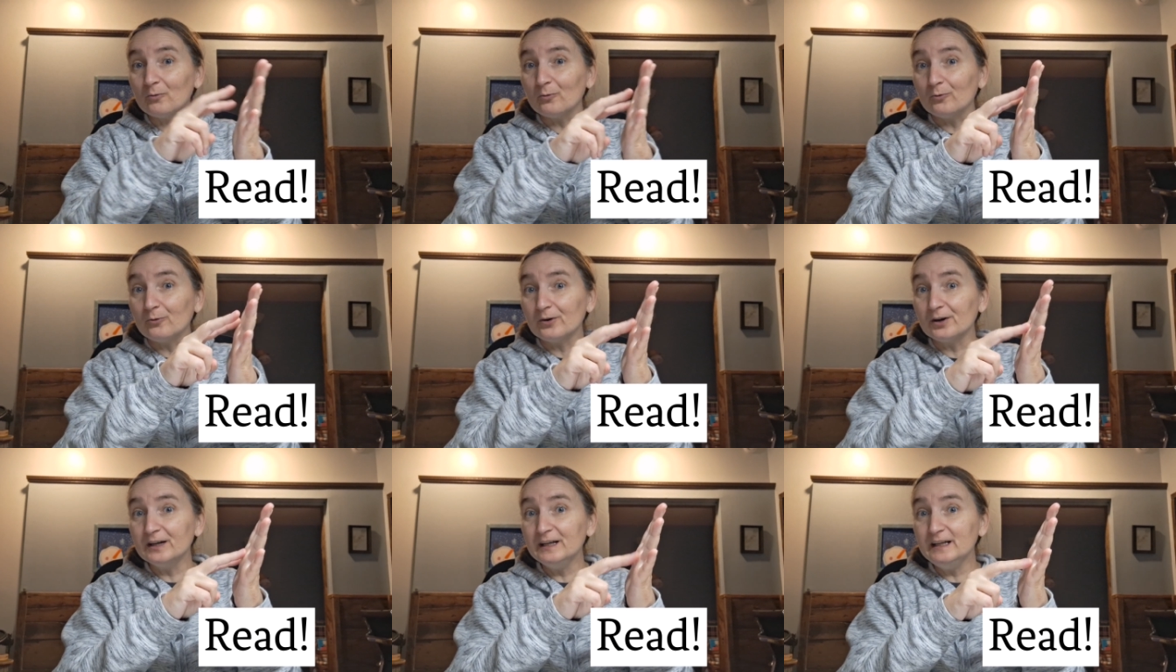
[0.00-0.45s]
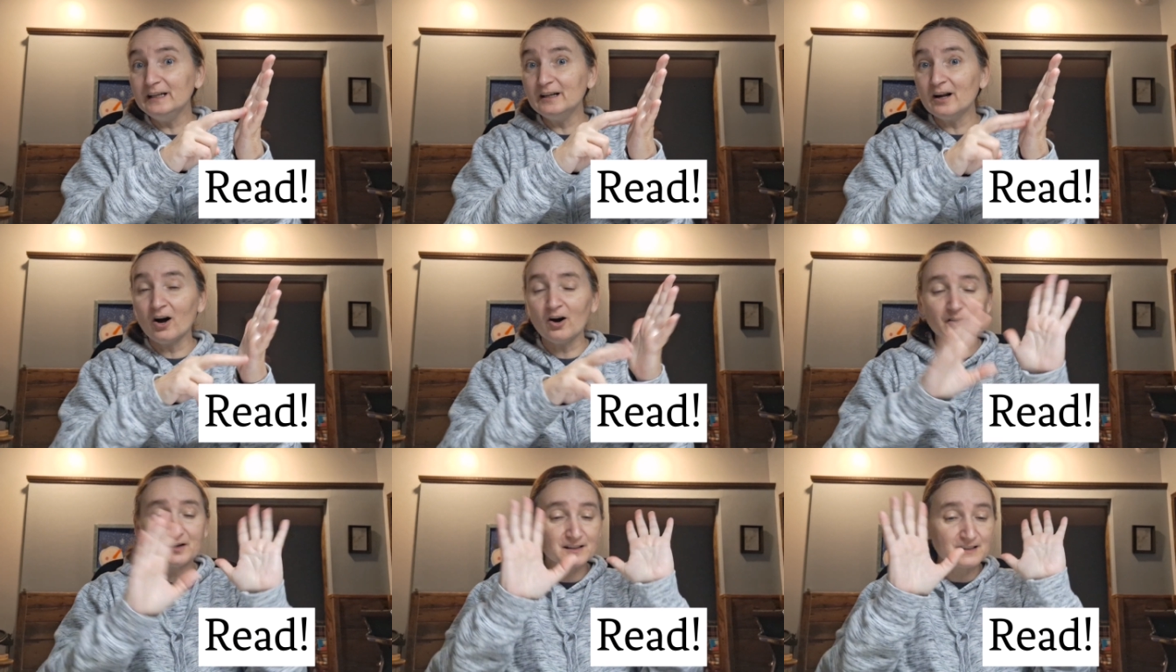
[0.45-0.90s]
Read
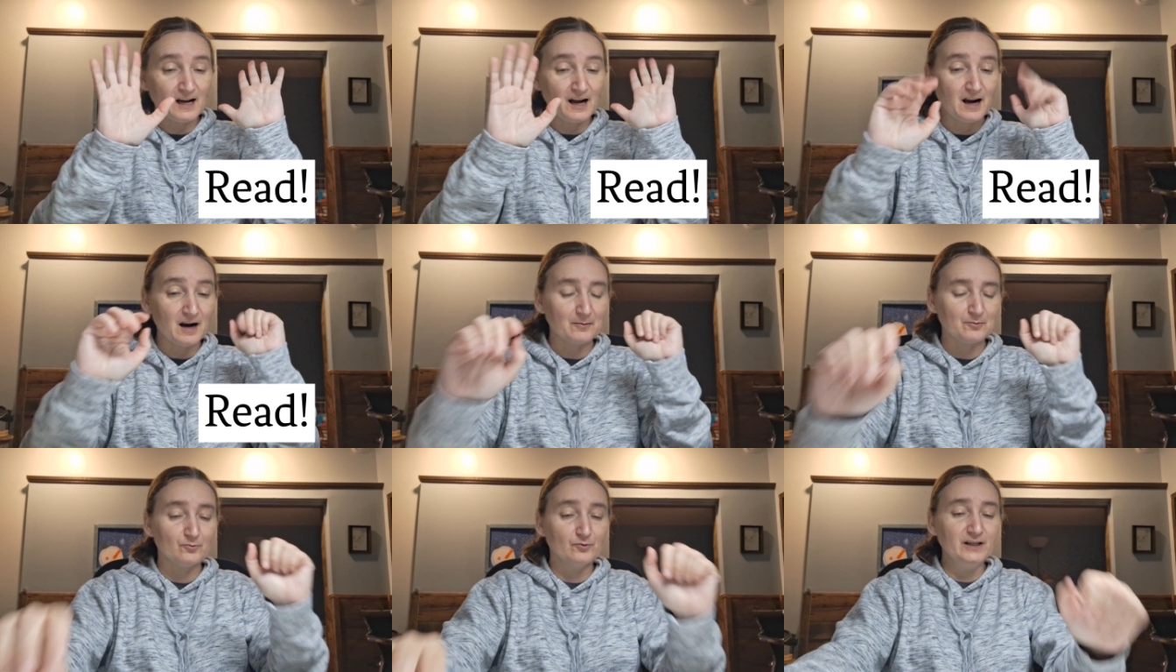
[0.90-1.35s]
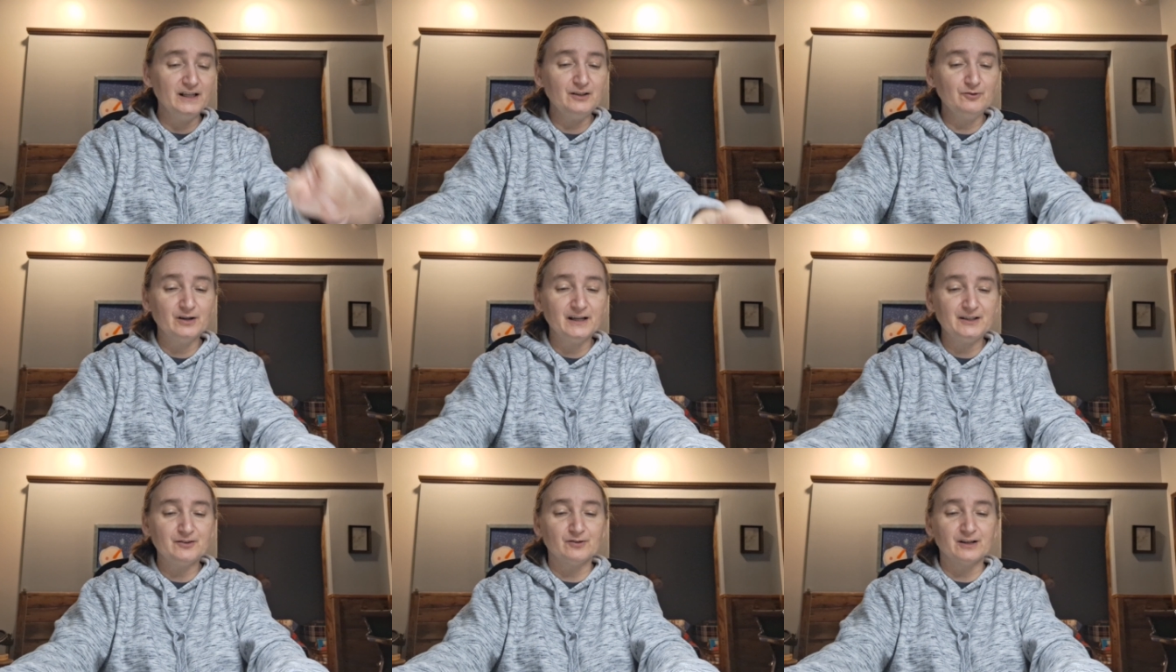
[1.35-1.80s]
all the time.
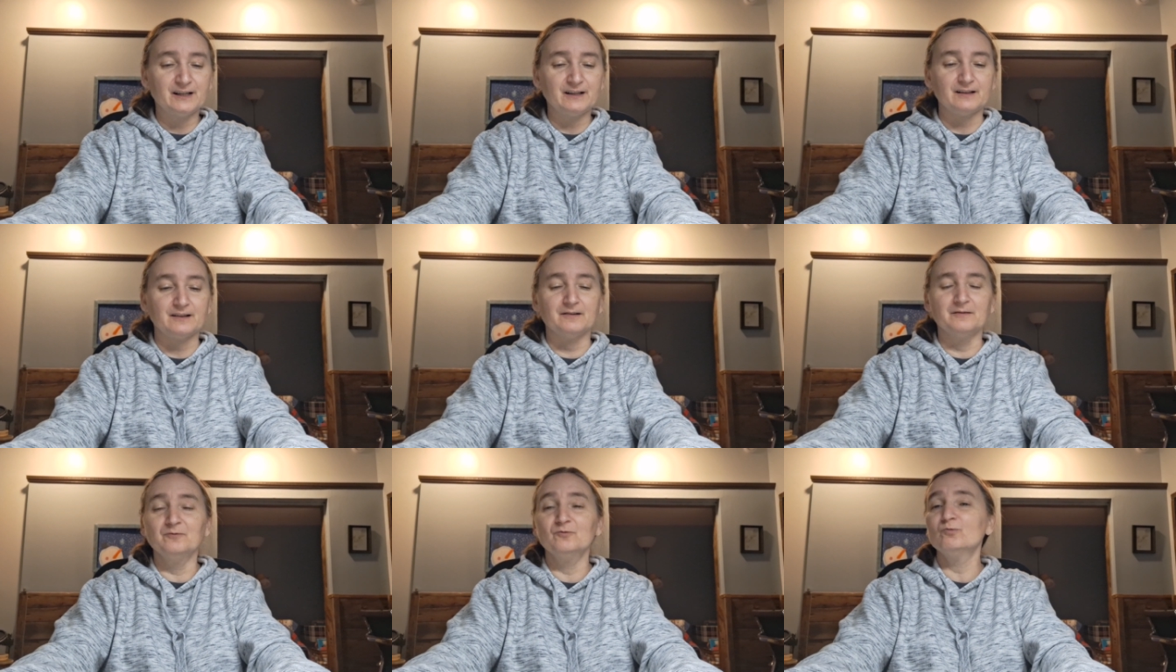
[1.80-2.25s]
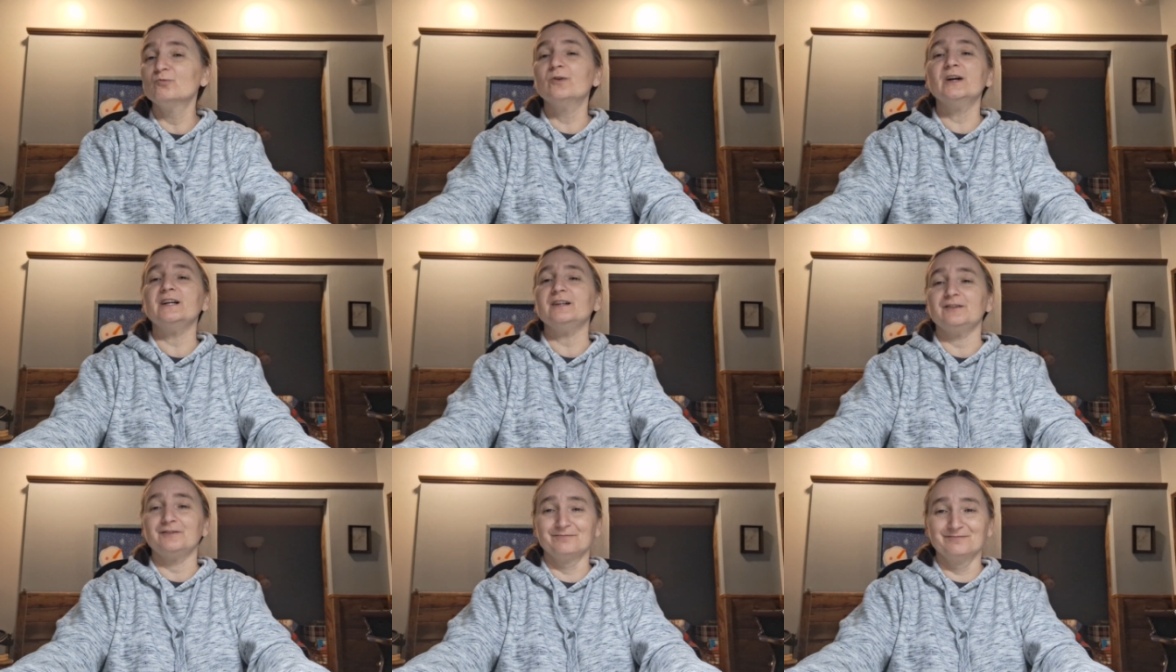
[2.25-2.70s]
Read, read, read,
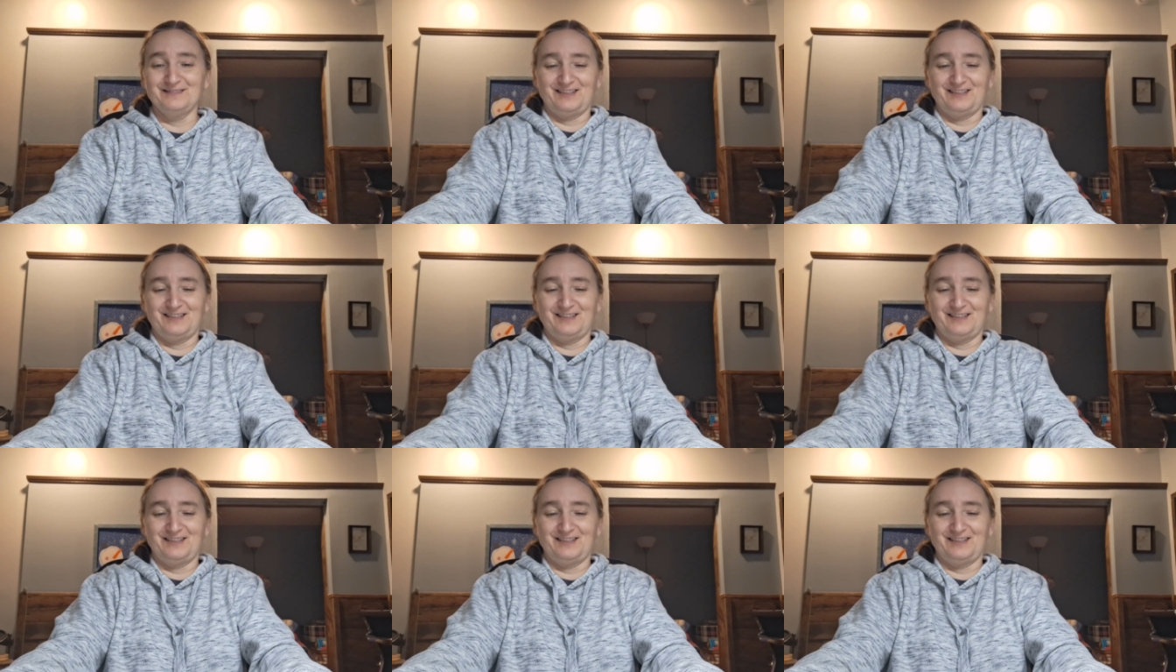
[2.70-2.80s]
read.